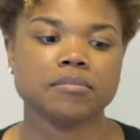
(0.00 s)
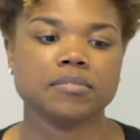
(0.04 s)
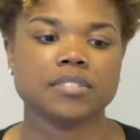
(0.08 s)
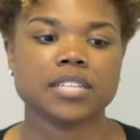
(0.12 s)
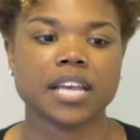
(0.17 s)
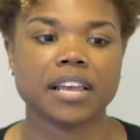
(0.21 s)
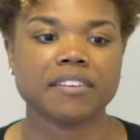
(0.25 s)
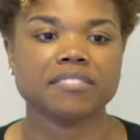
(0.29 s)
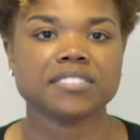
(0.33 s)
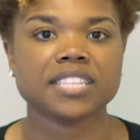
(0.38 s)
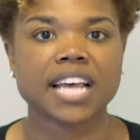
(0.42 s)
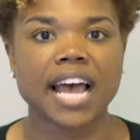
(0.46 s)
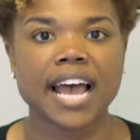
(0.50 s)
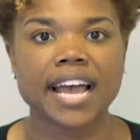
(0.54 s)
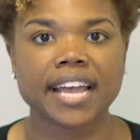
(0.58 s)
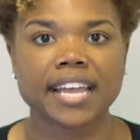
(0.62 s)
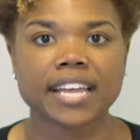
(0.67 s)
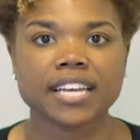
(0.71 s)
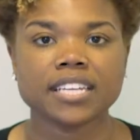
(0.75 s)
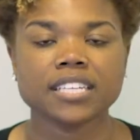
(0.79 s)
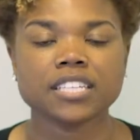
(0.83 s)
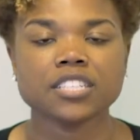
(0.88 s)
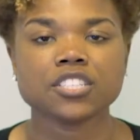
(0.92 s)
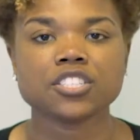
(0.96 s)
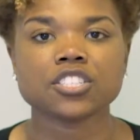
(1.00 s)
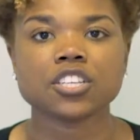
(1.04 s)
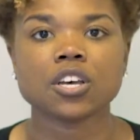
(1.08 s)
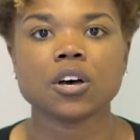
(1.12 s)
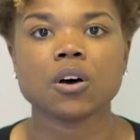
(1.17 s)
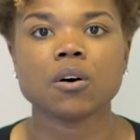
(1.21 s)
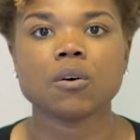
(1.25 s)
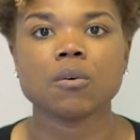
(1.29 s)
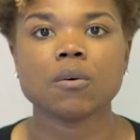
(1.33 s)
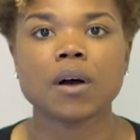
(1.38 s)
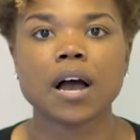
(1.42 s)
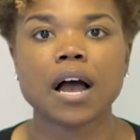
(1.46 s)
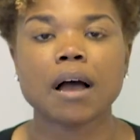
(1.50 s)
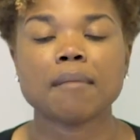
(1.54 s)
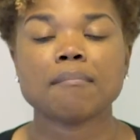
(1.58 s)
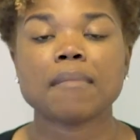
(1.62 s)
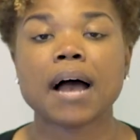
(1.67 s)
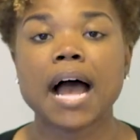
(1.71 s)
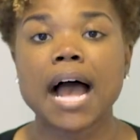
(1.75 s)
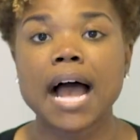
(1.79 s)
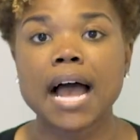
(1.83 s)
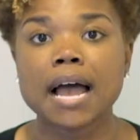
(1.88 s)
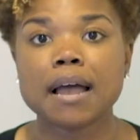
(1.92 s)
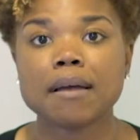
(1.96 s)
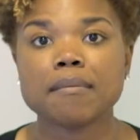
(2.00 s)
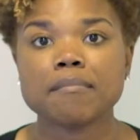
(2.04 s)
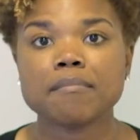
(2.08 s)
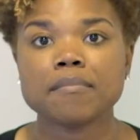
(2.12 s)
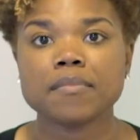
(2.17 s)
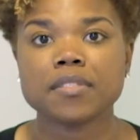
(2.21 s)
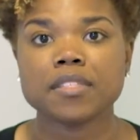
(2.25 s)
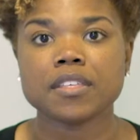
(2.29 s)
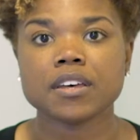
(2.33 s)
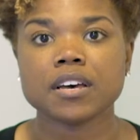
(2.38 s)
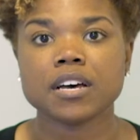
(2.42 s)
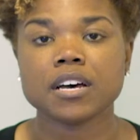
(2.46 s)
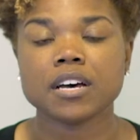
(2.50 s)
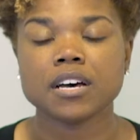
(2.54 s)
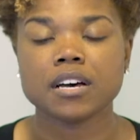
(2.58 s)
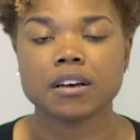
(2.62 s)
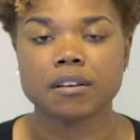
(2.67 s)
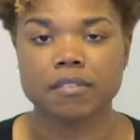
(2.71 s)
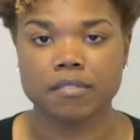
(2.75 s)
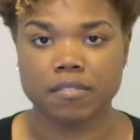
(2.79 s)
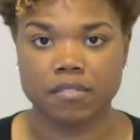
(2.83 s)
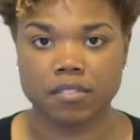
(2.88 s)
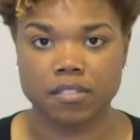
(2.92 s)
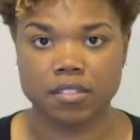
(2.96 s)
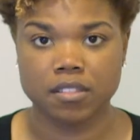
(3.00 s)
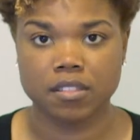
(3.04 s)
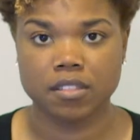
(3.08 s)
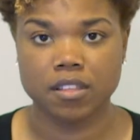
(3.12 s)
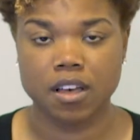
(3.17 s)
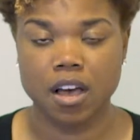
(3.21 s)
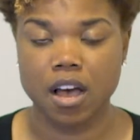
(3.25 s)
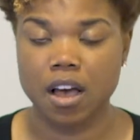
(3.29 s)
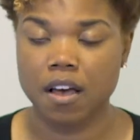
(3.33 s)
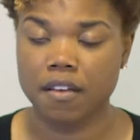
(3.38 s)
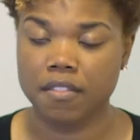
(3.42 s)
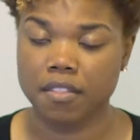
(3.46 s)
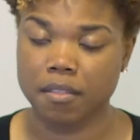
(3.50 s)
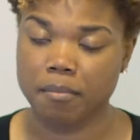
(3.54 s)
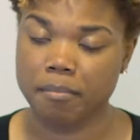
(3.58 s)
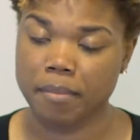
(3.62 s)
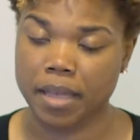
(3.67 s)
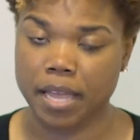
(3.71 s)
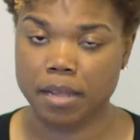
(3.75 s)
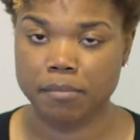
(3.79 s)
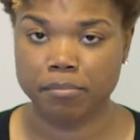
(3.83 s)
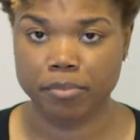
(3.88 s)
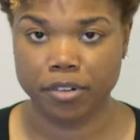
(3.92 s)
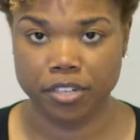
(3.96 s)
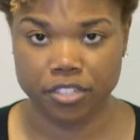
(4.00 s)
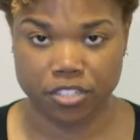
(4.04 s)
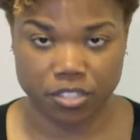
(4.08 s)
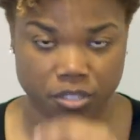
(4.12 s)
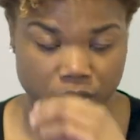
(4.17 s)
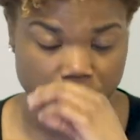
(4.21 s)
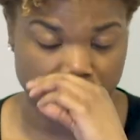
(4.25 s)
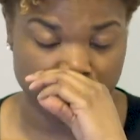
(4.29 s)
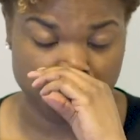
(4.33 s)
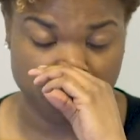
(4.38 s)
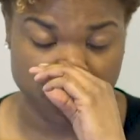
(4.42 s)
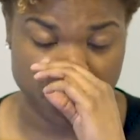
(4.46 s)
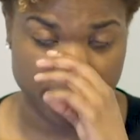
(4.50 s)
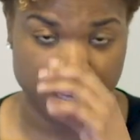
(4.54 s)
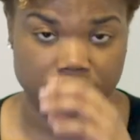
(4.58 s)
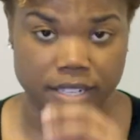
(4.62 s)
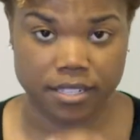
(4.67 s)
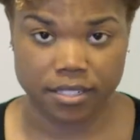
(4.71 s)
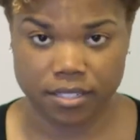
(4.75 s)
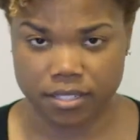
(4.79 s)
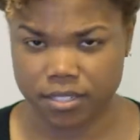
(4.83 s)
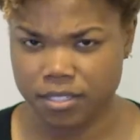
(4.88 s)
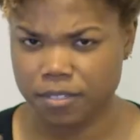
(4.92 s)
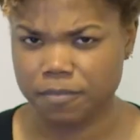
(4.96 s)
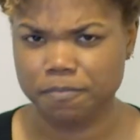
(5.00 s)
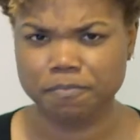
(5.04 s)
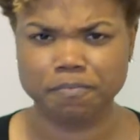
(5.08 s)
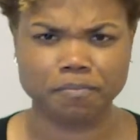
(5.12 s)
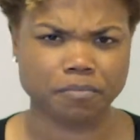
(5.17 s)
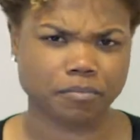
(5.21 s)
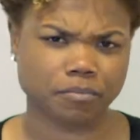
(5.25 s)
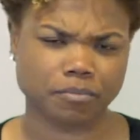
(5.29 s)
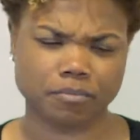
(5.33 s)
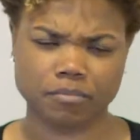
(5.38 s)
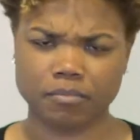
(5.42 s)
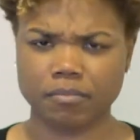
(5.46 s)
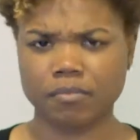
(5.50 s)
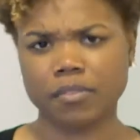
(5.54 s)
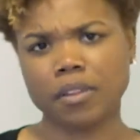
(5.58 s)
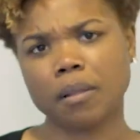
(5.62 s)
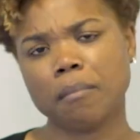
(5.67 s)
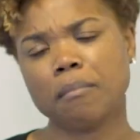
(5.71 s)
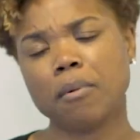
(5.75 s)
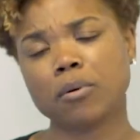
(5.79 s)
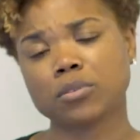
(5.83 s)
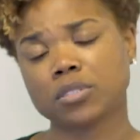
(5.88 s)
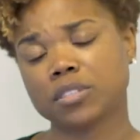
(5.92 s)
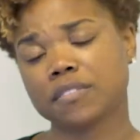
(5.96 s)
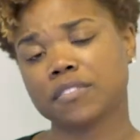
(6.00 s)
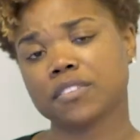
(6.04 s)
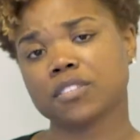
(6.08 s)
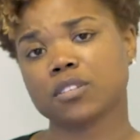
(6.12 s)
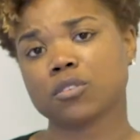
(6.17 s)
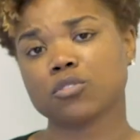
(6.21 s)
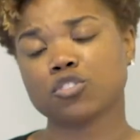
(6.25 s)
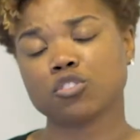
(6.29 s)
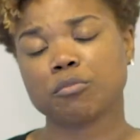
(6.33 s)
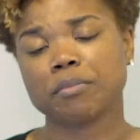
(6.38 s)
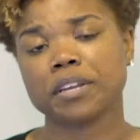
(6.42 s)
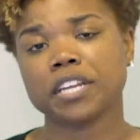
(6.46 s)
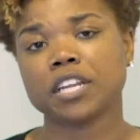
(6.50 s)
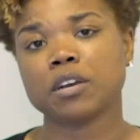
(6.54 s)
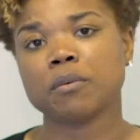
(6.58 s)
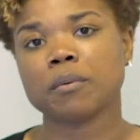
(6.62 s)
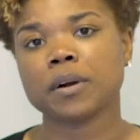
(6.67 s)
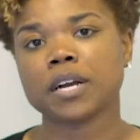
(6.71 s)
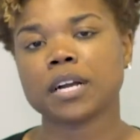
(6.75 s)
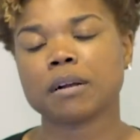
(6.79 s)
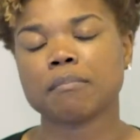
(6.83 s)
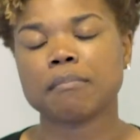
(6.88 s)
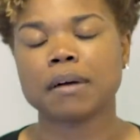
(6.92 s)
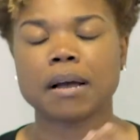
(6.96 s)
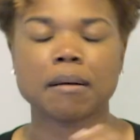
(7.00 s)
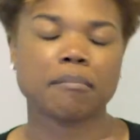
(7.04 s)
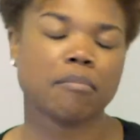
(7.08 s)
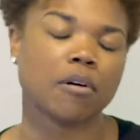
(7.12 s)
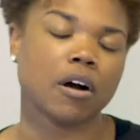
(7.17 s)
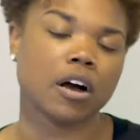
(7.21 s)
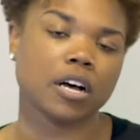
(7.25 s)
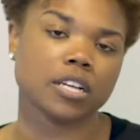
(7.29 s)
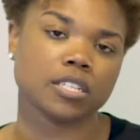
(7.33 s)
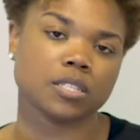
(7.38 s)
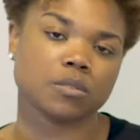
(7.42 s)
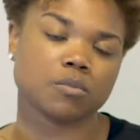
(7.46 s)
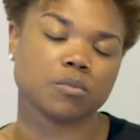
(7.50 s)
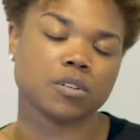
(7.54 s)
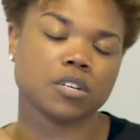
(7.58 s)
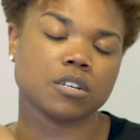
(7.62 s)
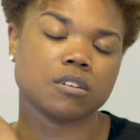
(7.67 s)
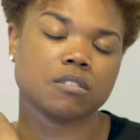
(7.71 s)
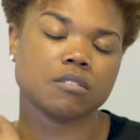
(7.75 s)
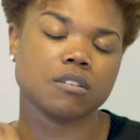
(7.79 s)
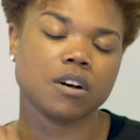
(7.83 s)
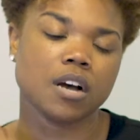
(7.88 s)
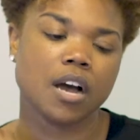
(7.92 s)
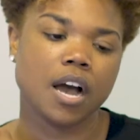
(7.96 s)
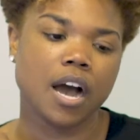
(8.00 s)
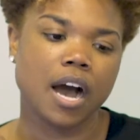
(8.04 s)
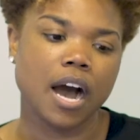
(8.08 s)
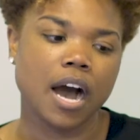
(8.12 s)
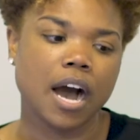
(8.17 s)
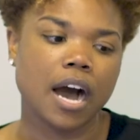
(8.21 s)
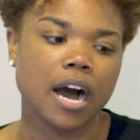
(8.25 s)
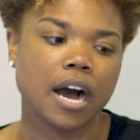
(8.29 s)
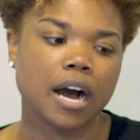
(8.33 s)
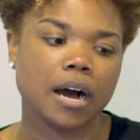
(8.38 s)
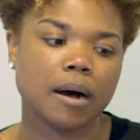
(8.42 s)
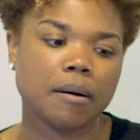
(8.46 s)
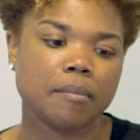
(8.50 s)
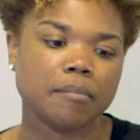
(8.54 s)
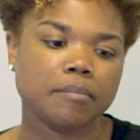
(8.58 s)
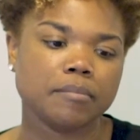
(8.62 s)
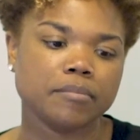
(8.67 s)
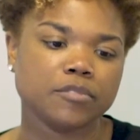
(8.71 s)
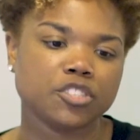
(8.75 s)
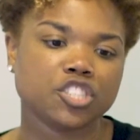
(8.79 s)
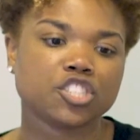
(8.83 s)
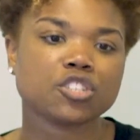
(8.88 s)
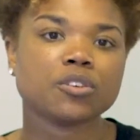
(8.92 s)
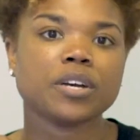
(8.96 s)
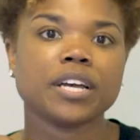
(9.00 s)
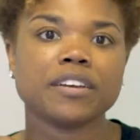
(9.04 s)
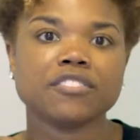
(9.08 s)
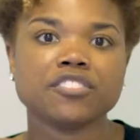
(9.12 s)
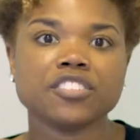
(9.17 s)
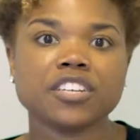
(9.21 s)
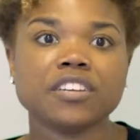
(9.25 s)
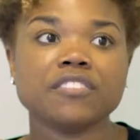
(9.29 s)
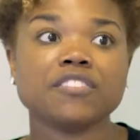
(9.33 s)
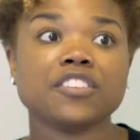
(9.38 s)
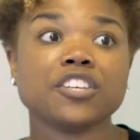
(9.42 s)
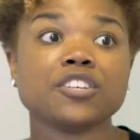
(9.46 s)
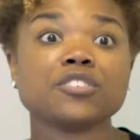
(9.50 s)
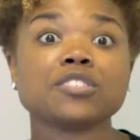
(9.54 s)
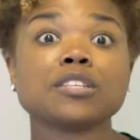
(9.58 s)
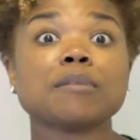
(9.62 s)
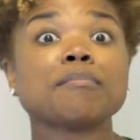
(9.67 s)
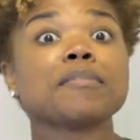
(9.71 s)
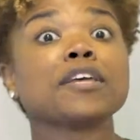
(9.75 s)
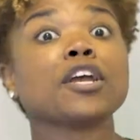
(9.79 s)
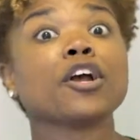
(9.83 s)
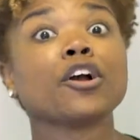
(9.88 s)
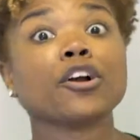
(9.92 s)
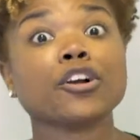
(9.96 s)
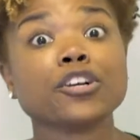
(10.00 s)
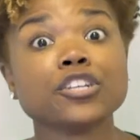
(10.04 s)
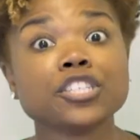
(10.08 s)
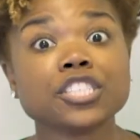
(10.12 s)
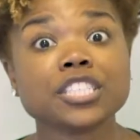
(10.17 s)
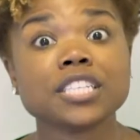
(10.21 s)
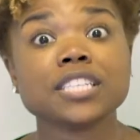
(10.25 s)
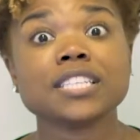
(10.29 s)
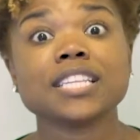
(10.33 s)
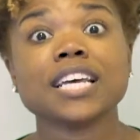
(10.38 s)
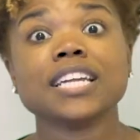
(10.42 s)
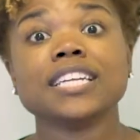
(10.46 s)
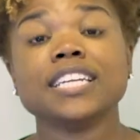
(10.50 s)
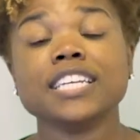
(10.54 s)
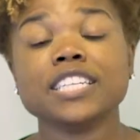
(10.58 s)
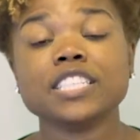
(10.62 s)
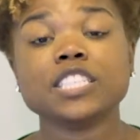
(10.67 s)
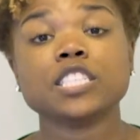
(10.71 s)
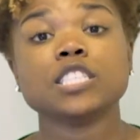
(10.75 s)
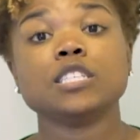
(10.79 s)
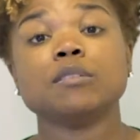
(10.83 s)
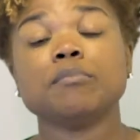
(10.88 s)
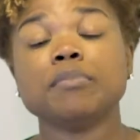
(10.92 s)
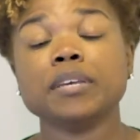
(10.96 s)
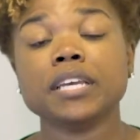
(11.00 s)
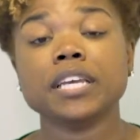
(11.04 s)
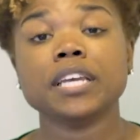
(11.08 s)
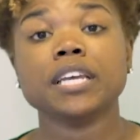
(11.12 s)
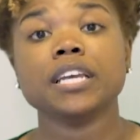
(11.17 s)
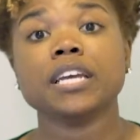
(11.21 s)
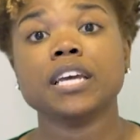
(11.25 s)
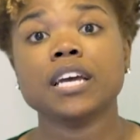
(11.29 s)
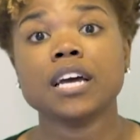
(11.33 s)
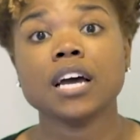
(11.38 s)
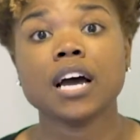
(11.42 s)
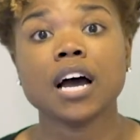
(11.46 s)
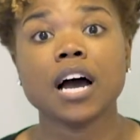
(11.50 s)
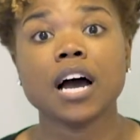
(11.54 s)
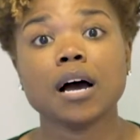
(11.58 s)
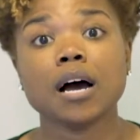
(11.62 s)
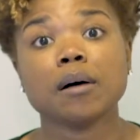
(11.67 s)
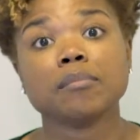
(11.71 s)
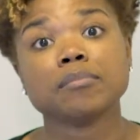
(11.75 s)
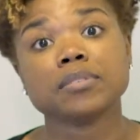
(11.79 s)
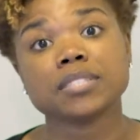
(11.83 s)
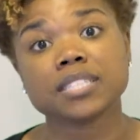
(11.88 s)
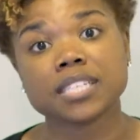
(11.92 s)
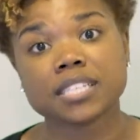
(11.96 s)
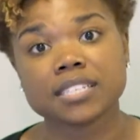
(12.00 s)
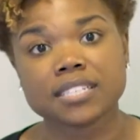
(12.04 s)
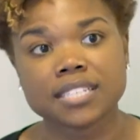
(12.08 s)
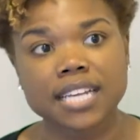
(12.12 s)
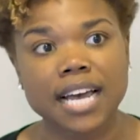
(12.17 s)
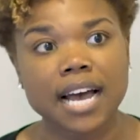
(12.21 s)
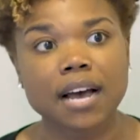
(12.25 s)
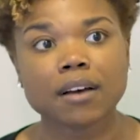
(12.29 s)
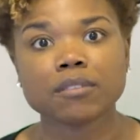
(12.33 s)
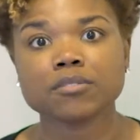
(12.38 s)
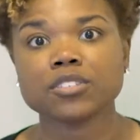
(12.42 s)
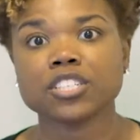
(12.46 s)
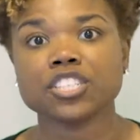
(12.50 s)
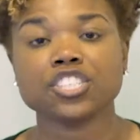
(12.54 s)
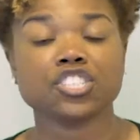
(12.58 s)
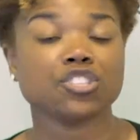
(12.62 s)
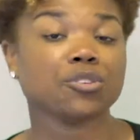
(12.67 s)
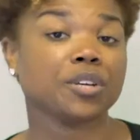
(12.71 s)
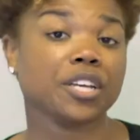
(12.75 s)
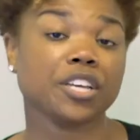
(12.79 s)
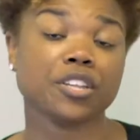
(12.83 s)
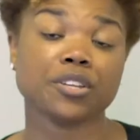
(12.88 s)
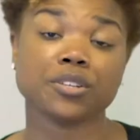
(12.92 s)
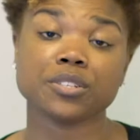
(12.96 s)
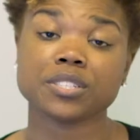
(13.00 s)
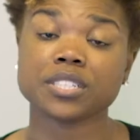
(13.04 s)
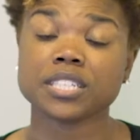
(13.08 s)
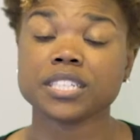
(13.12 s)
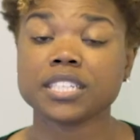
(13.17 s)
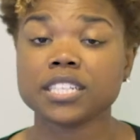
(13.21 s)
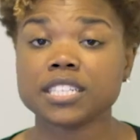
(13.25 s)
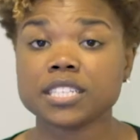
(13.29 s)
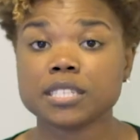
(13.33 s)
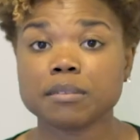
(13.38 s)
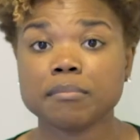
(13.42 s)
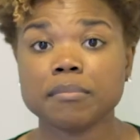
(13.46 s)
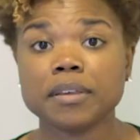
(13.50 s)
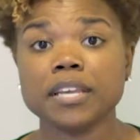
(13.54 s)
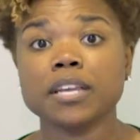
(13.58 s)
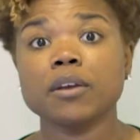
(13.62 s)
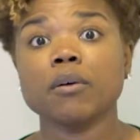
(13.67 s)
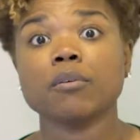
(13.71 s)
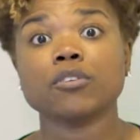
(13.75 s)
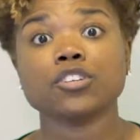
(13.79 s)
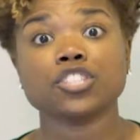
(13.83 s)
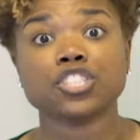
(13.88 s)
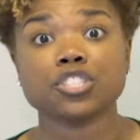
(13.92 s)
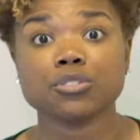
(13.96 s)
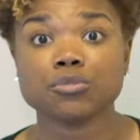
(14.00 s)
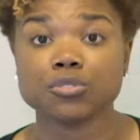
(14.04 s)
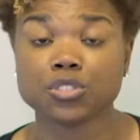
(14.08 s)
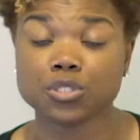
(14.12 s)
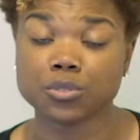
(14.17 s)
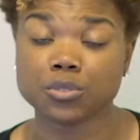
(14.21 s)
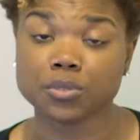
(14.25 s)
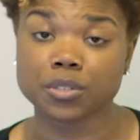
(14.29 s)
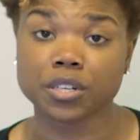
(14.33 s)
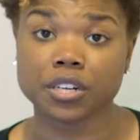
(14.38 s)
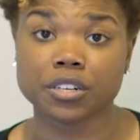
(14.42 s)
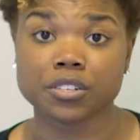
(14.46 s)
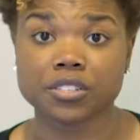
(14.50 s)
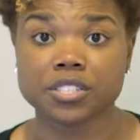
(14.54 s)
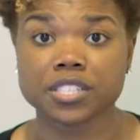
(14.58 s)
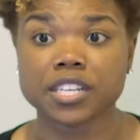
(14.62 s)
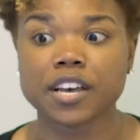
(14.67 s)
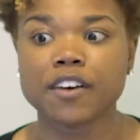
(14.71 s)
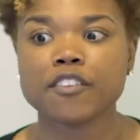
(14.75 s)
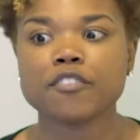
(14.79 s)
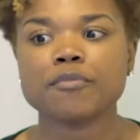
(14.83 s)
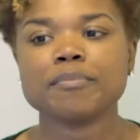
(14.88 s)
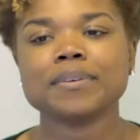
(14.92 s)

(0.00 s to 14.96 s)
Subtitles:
Dave Zakin. And so I'm the main person who does most of the social media work. My boss will, if there's something urgent that needs to be sent out, she'll either send it to me or she'll do it herself.